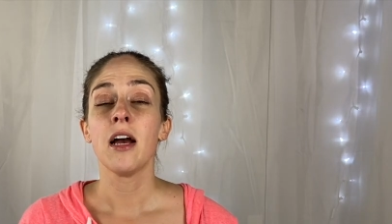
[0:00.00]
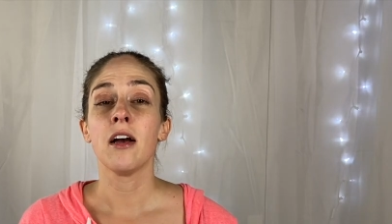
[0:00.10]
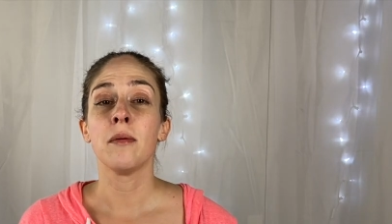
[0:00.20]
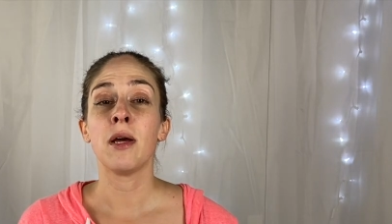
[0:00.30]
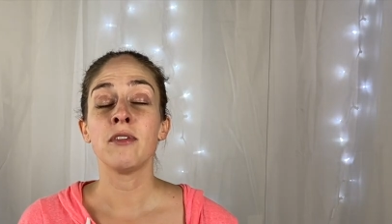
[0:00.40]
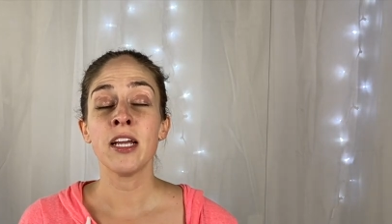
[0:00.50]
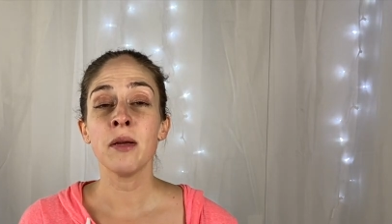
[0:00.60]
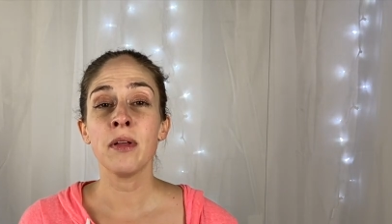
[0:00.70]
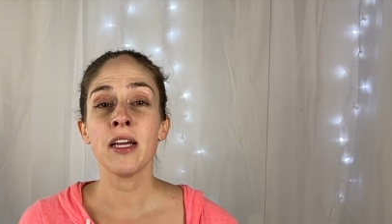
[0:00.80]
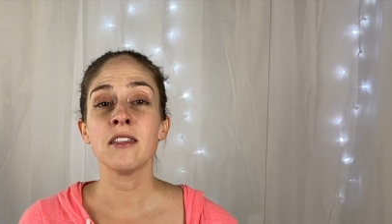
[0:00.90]
Now
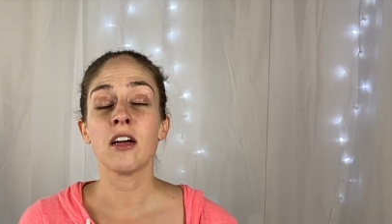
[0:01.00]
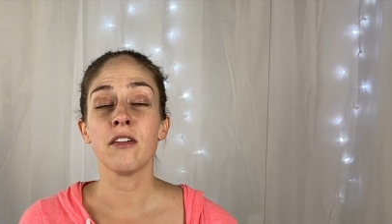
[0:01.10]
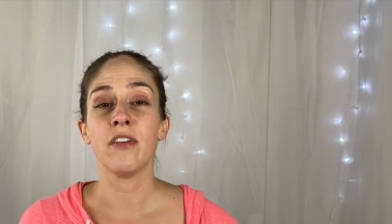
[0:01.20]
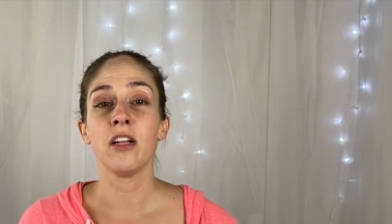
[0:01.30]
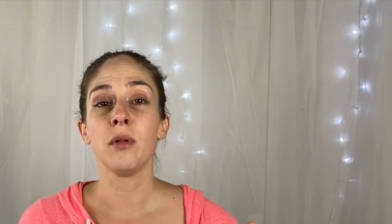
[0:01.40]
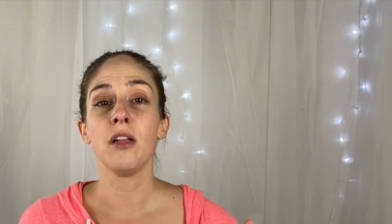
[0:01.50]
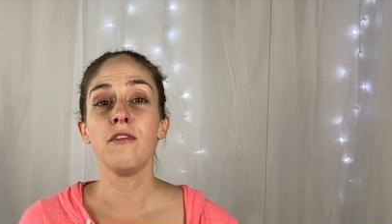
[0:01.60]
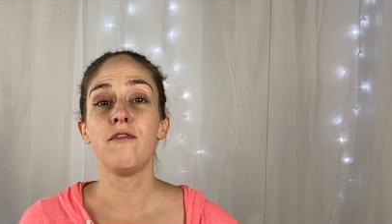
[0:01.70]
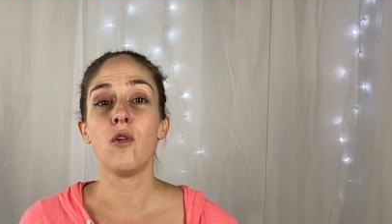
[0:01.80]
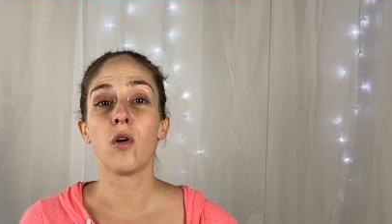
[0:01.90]
dining plans are available
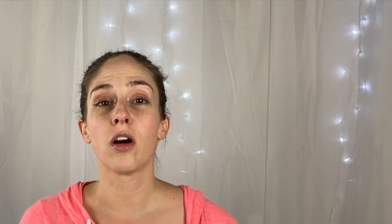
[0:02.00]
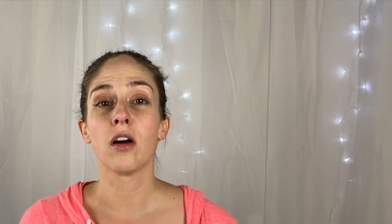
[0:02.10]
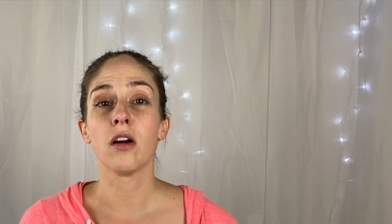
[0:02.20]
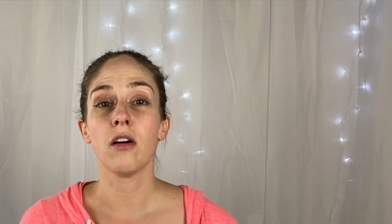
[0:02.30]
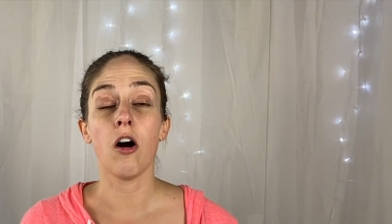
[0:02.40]
for